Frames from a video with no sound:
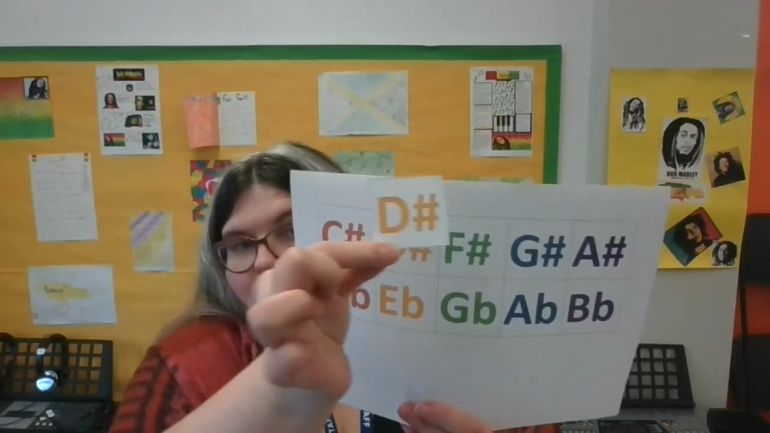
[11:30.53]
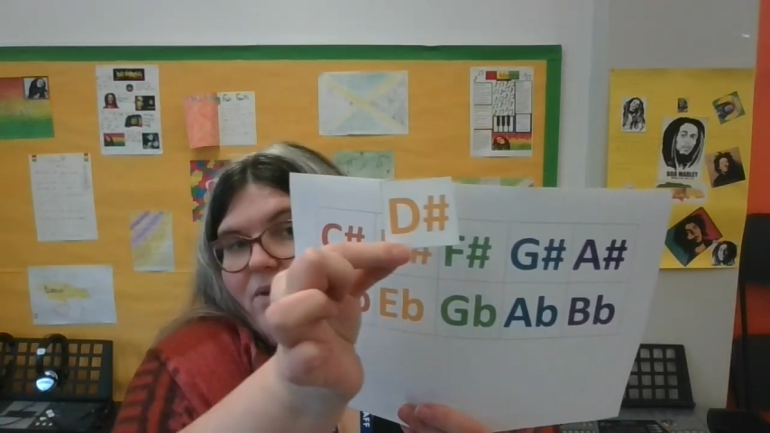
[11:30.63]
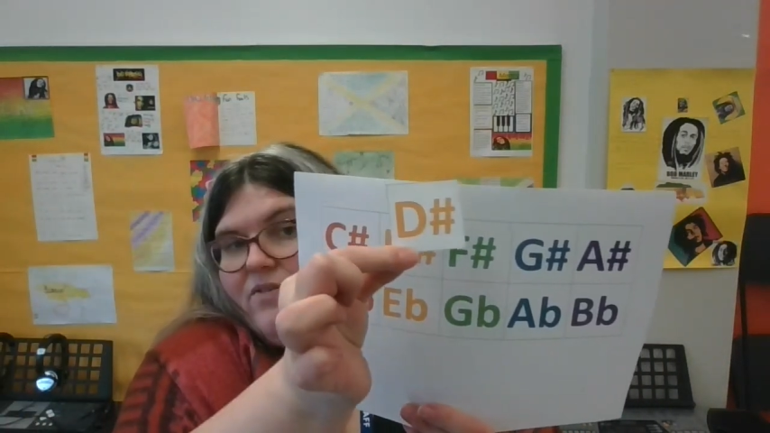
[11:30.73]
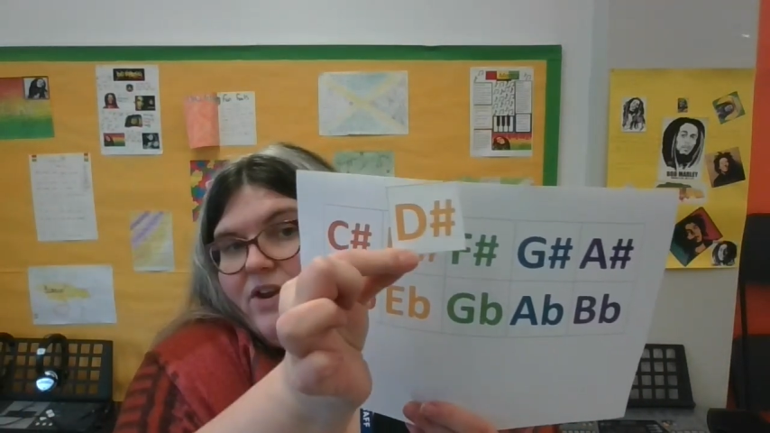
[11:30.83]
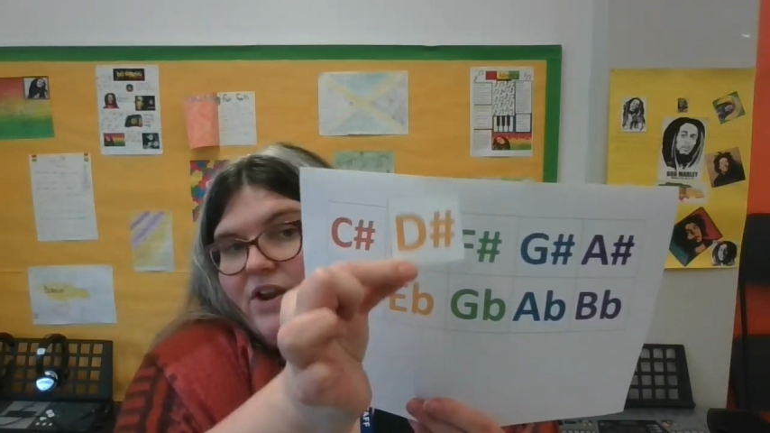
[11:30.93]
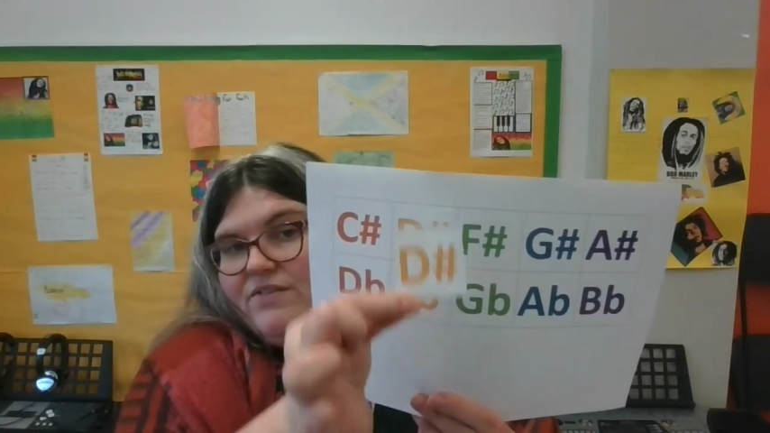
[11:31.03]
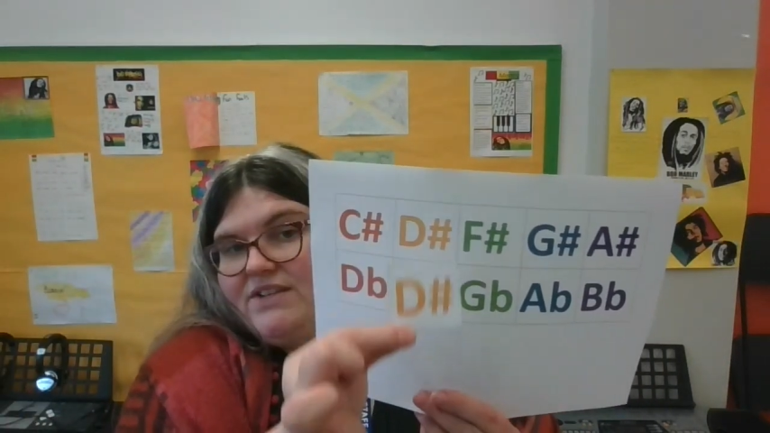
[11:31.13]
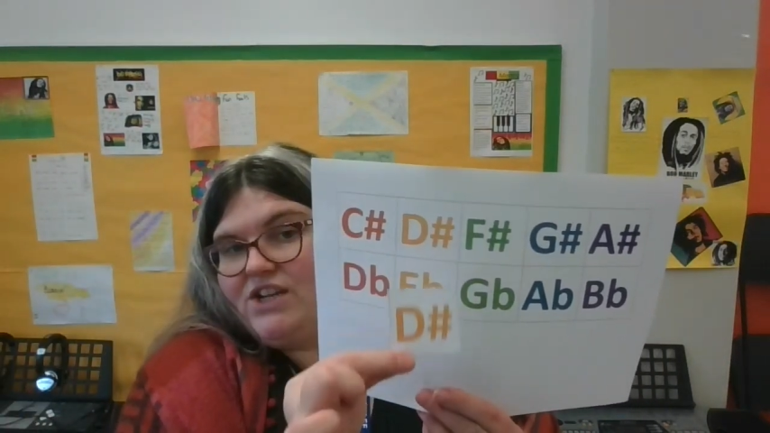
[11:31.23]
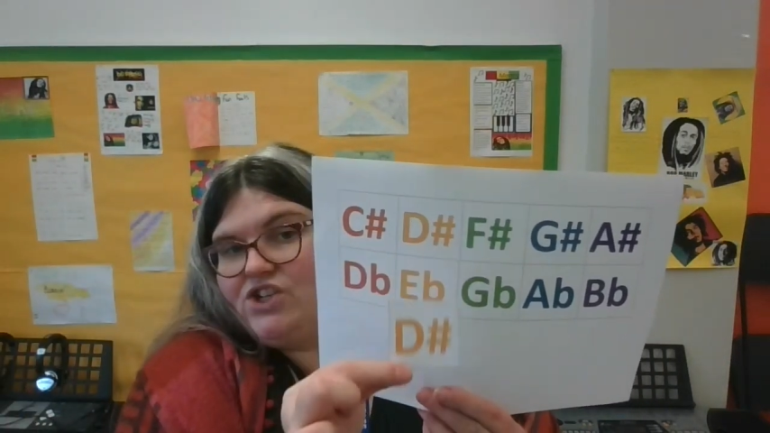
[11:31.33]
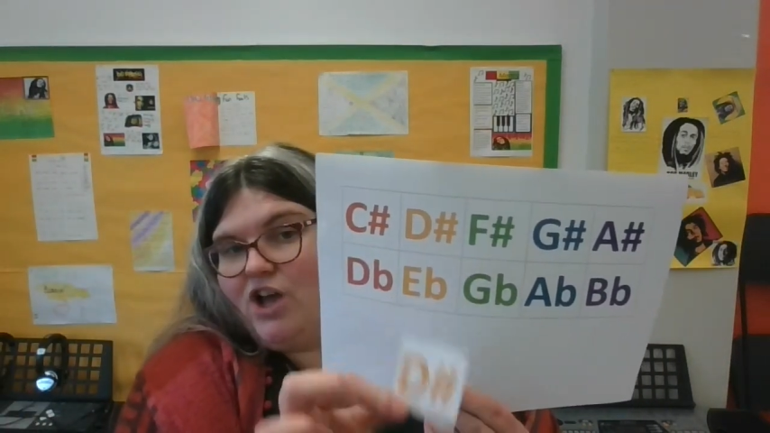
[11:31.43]
equivalent of
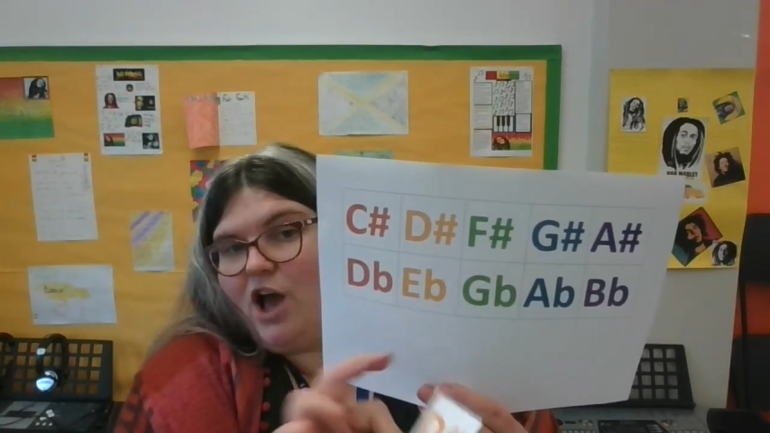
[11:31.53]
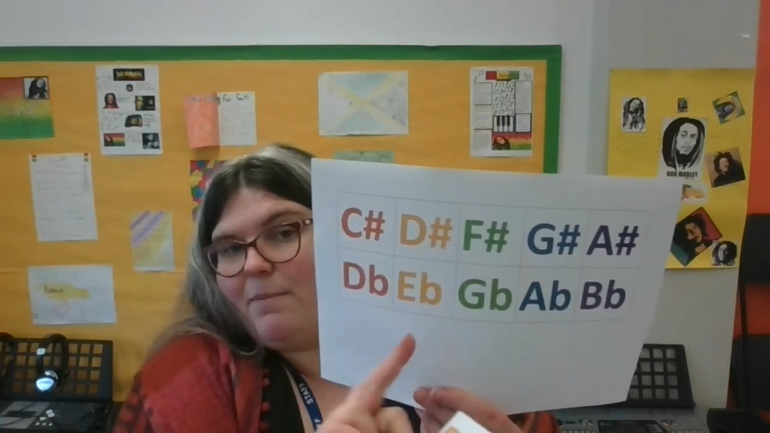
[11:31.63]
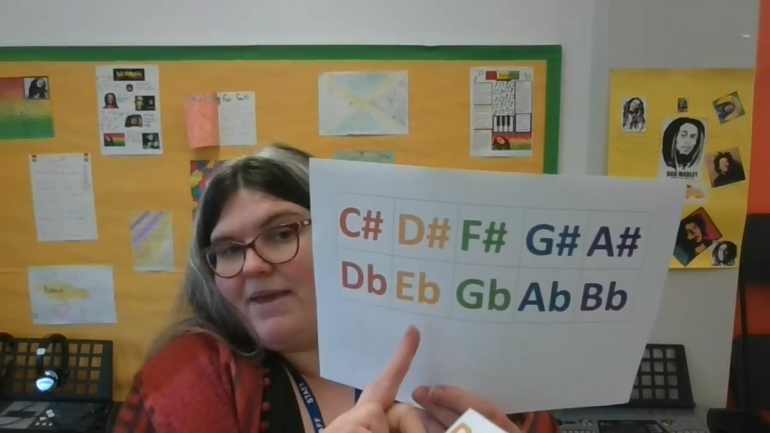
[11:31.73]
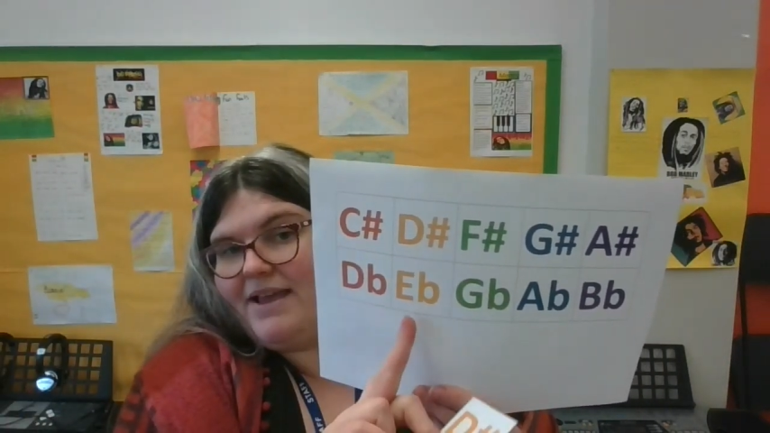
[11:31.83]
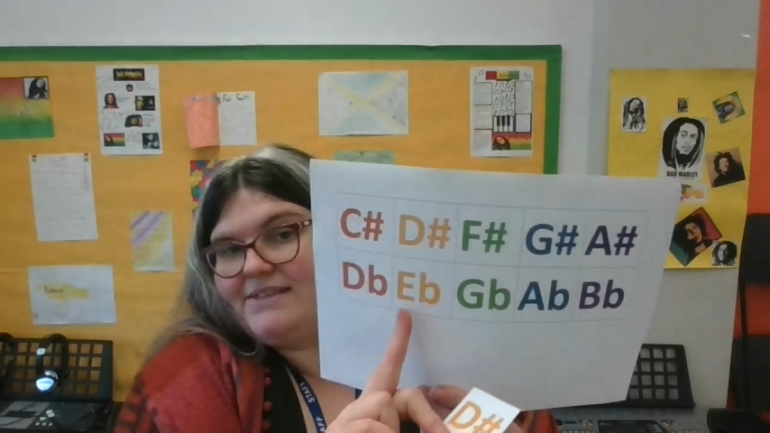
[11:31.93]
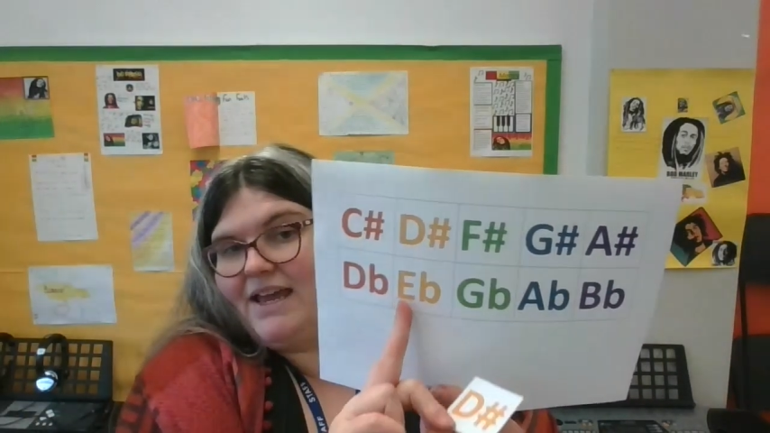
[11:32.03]
D sharp is